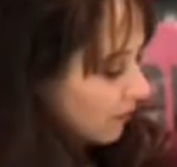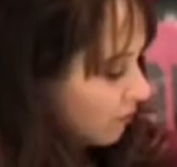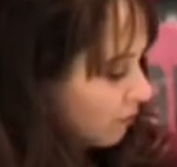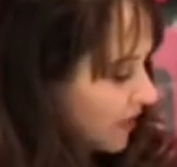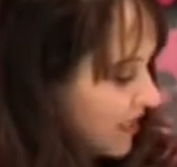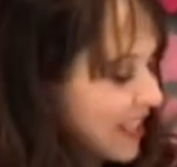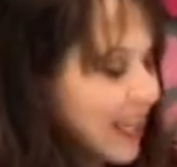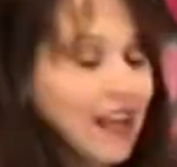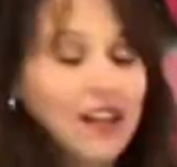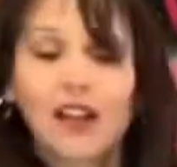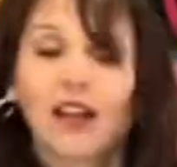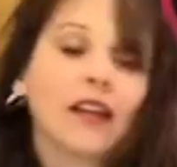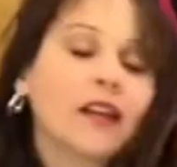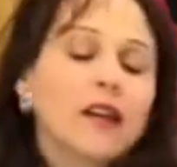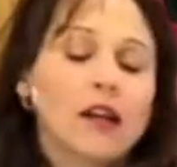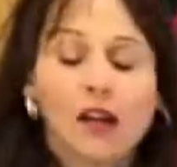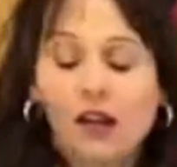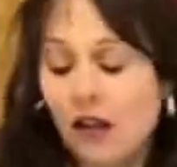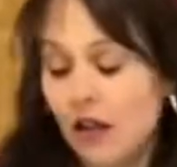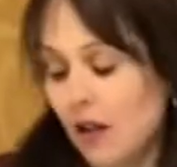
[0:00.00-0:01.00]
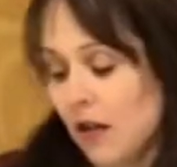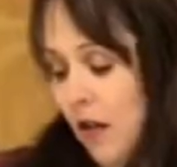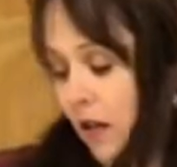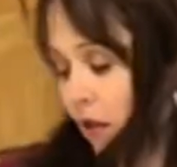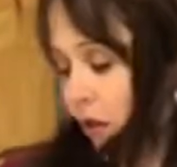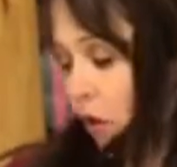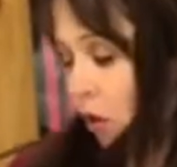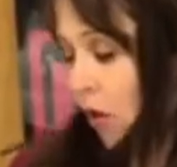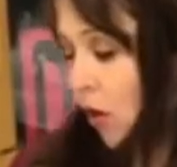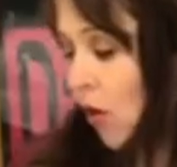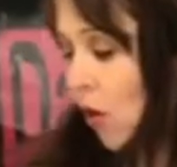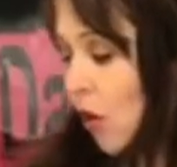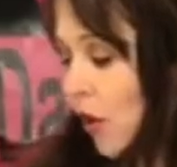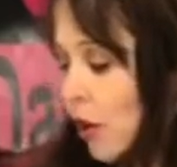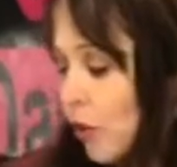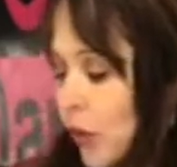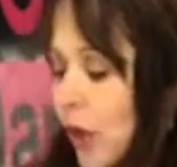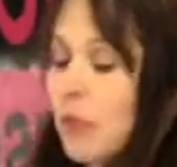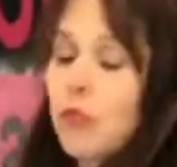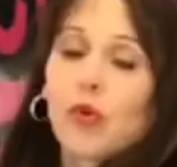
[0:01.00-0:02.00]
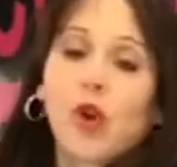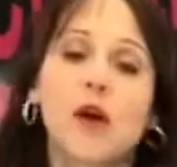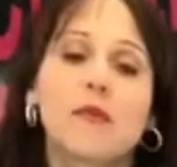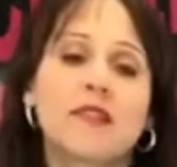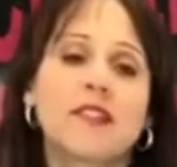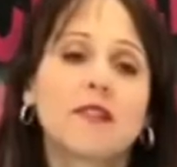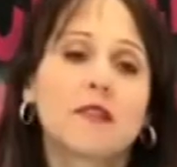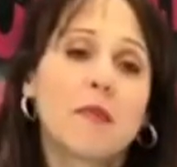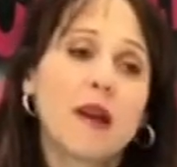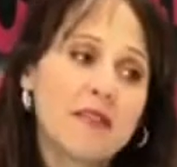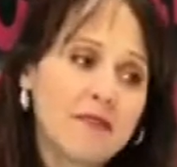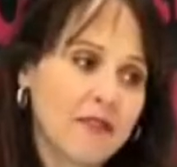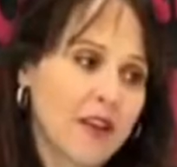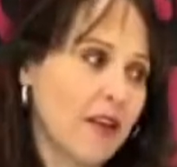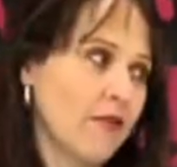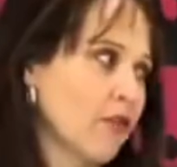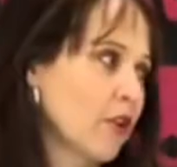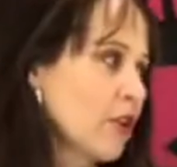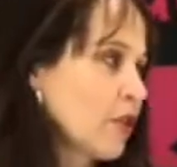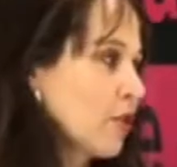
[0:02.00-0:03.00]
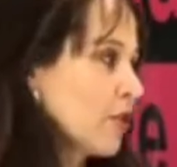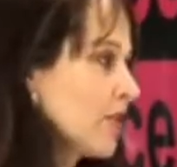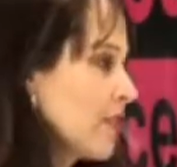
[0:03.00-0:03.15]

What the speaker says: metallic oil rub bronze is my favorite. You'll